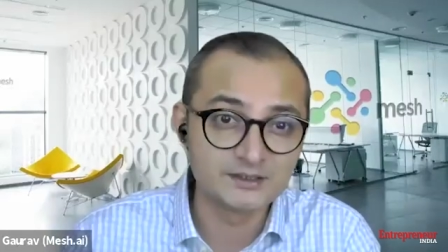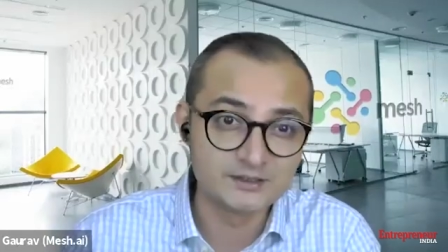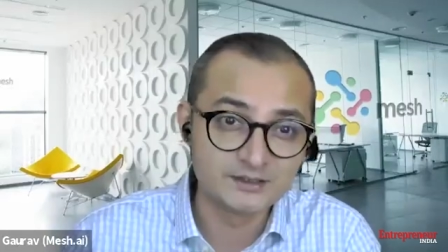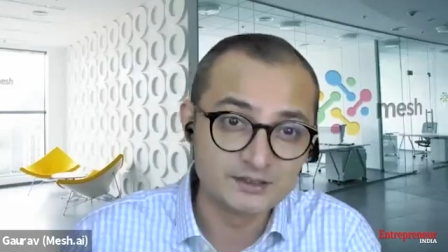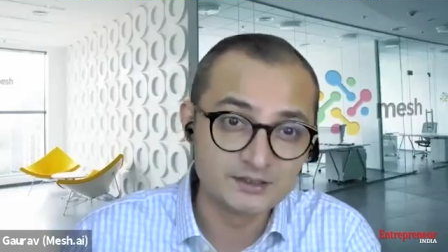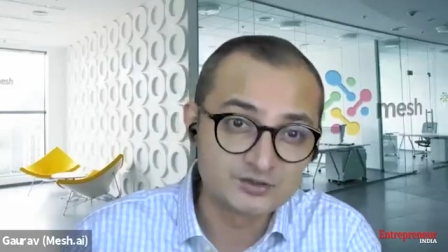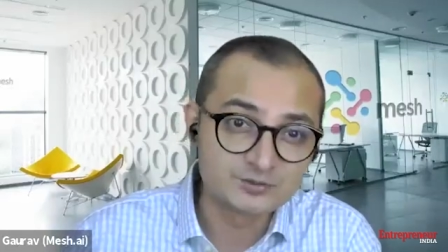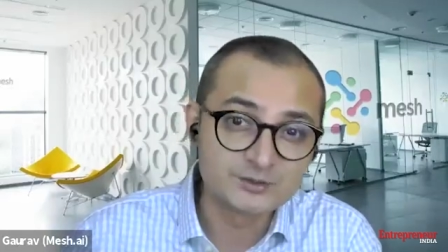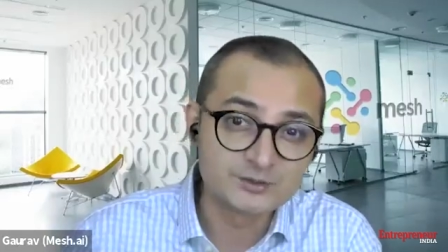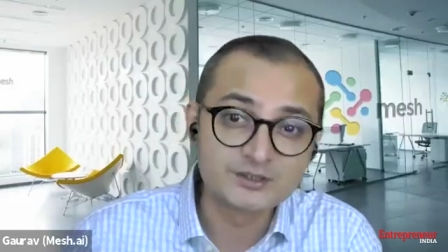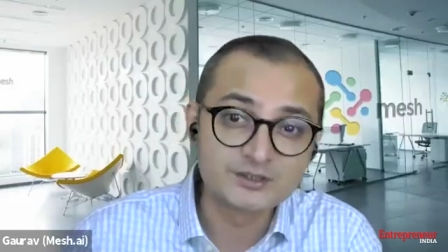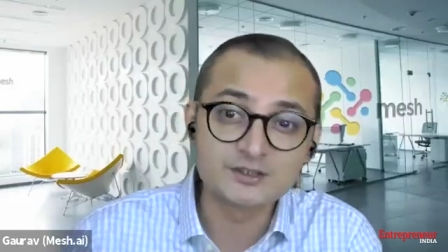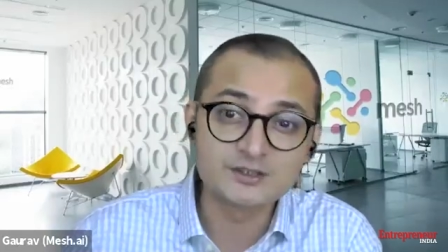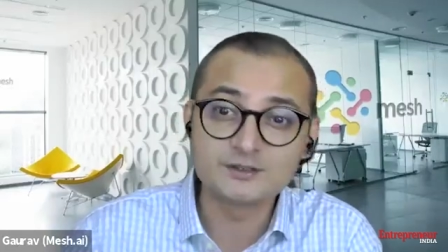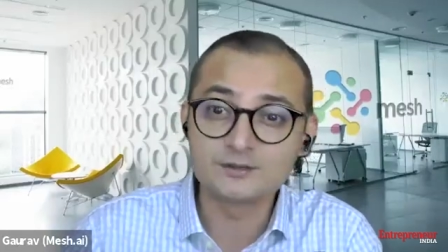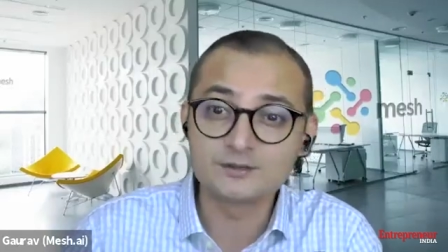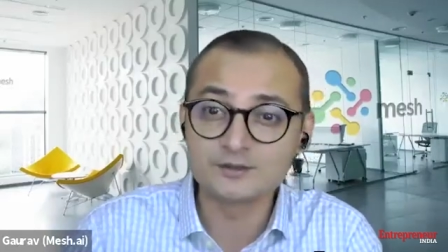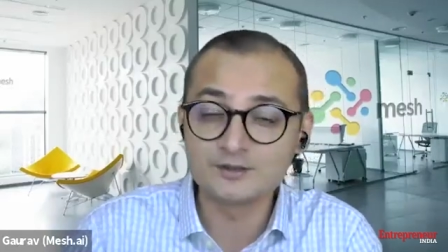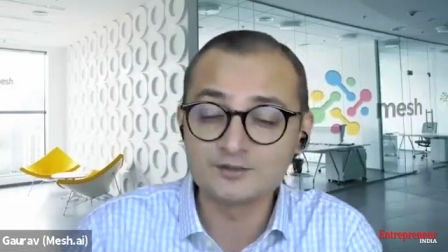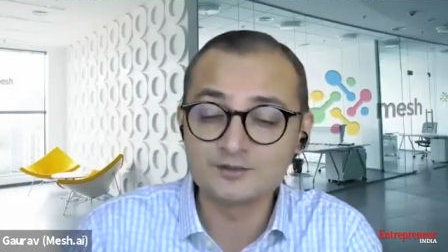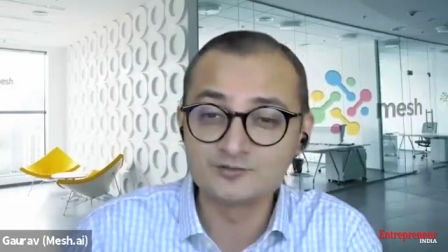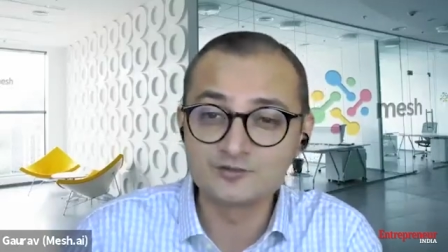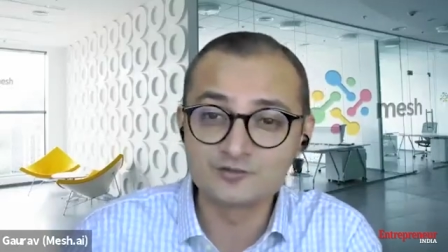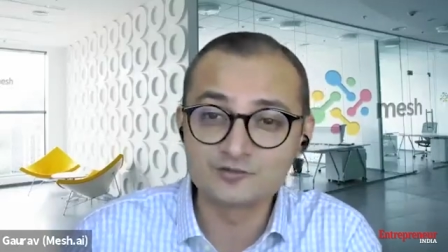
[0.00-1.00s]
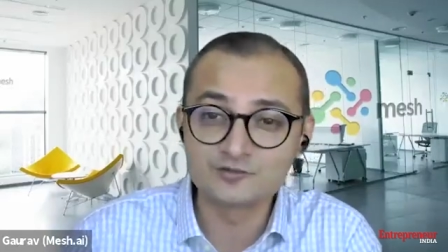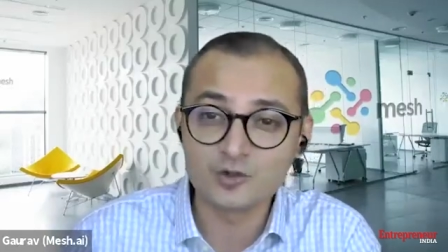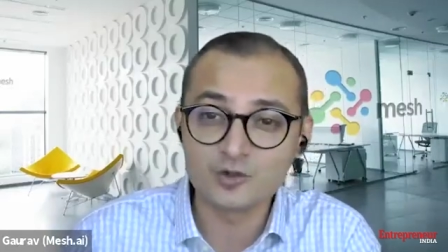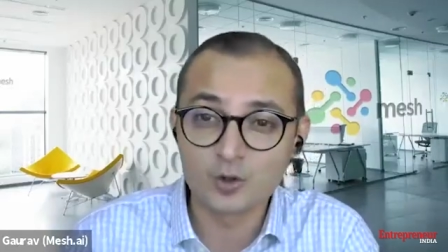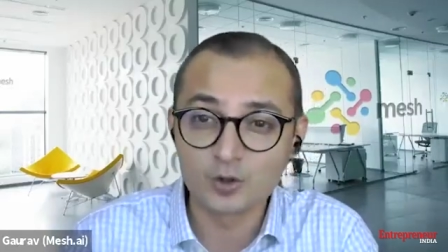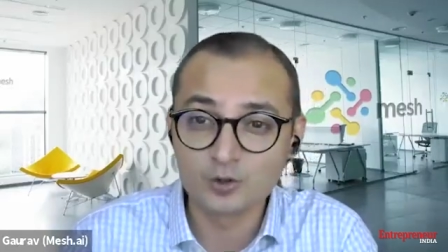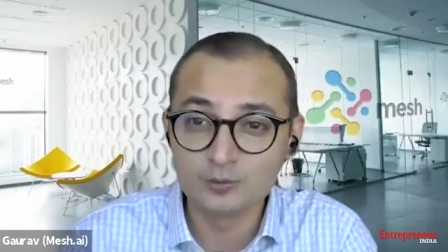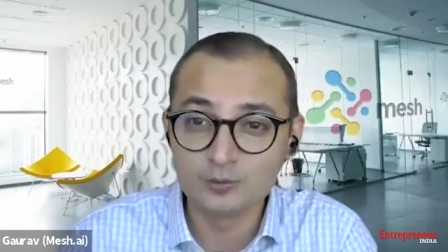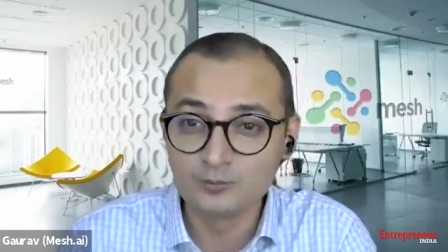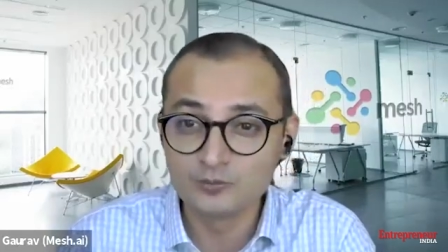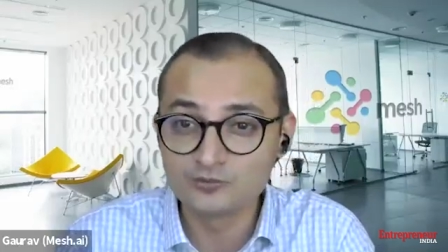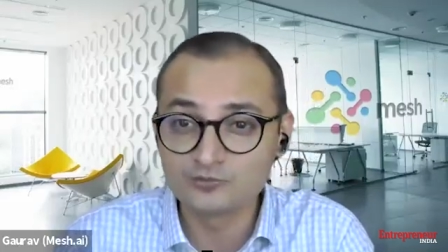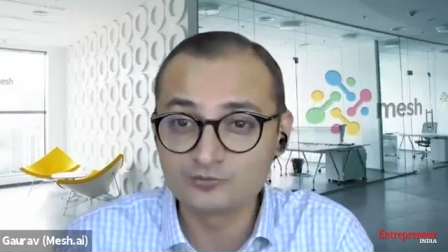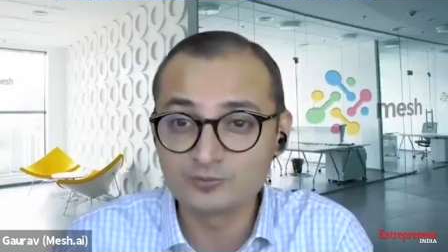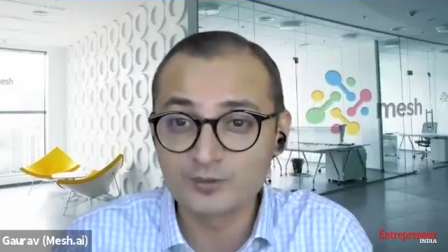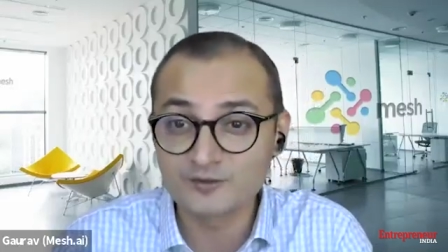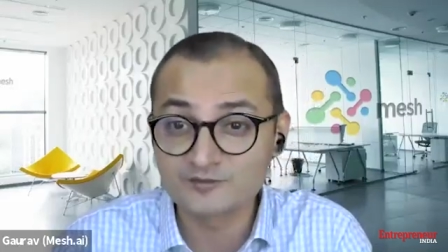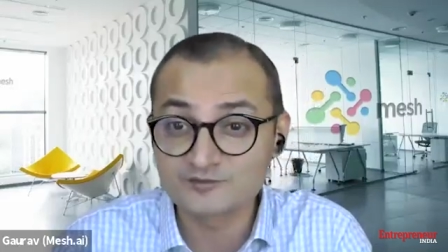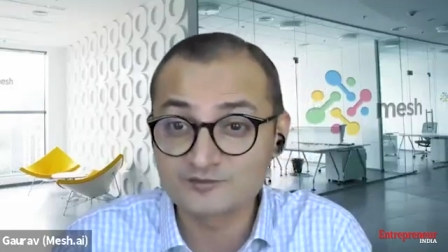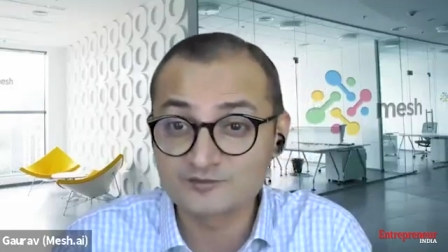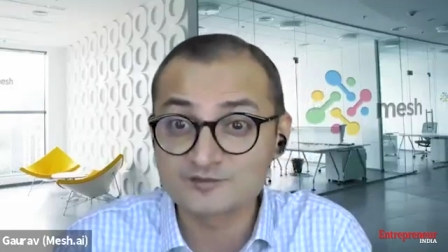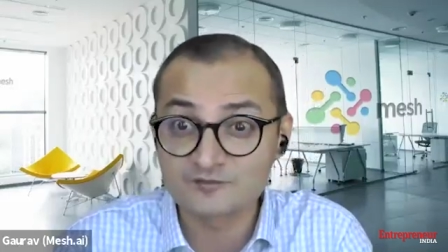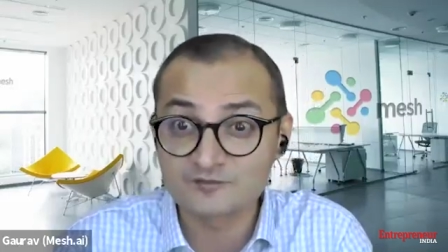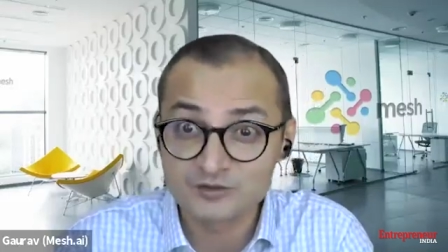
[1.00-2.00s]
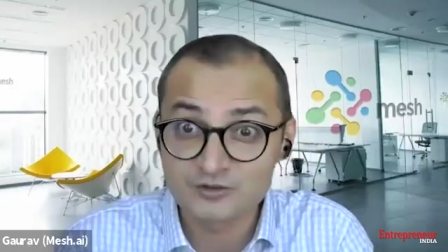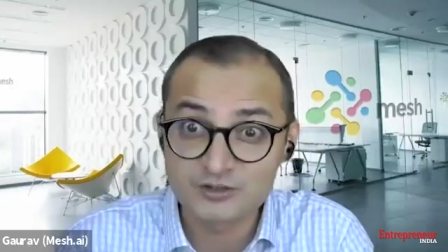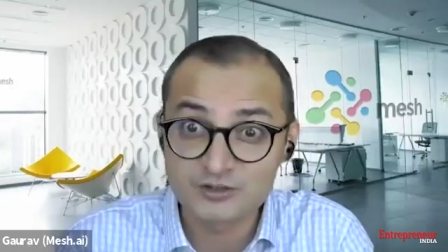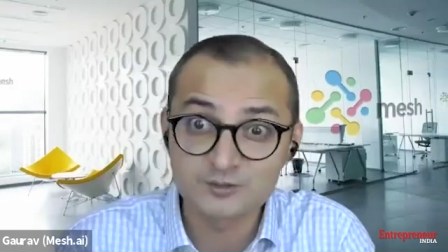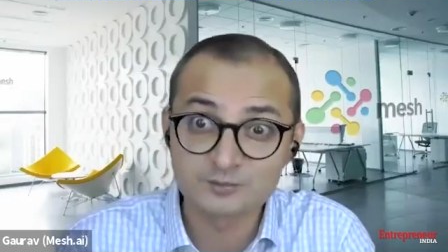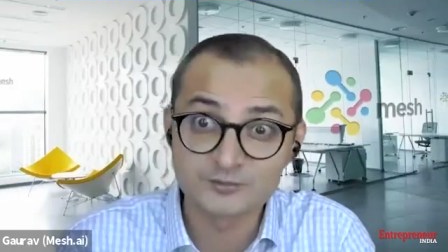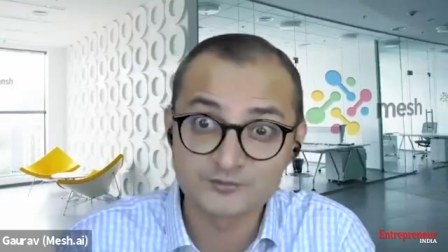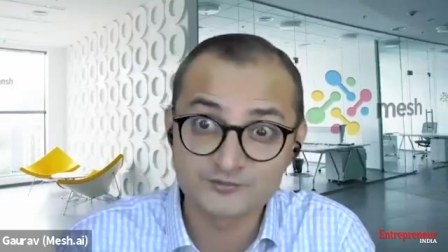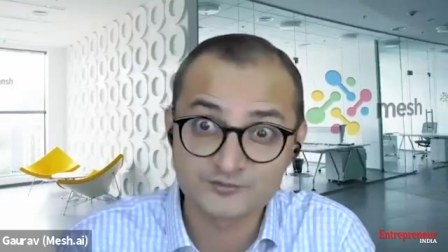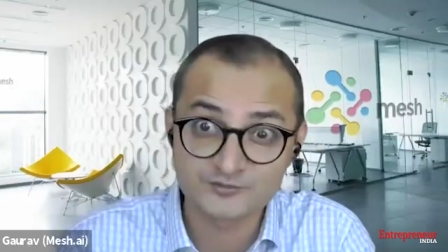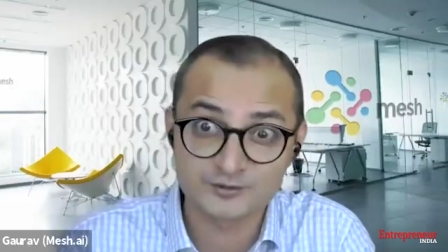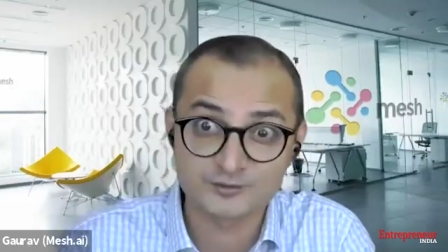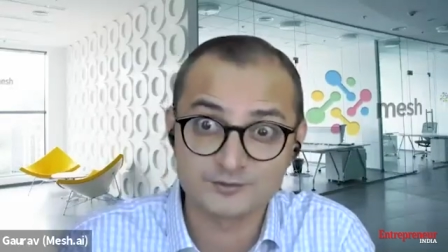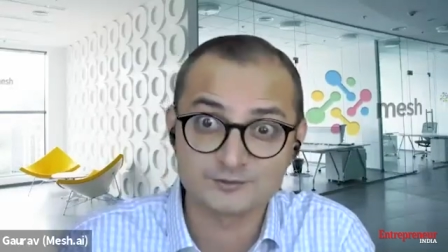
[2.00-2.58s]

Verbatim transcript: my engagement increases almost by 70%.